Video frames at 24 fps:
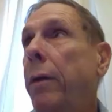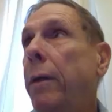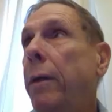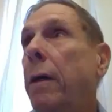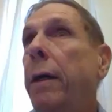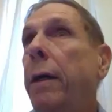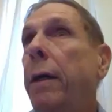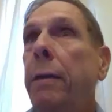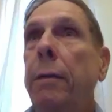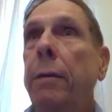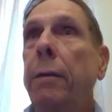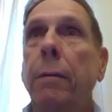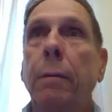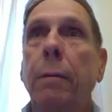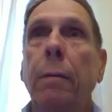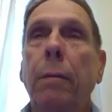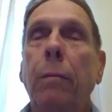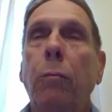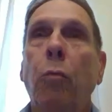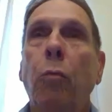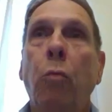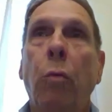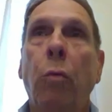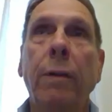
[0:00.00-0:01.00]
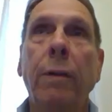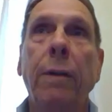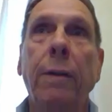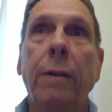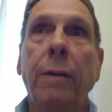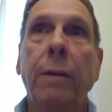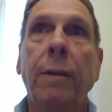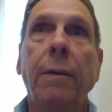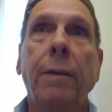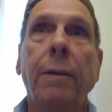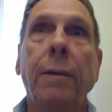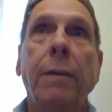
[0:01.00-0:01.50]
I kind of run
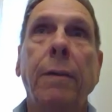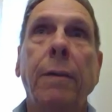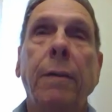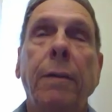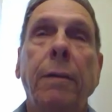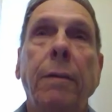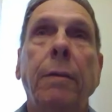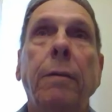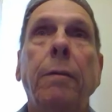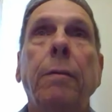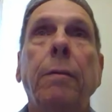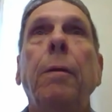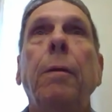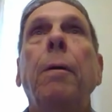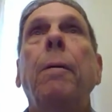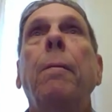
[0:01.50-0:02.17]
things is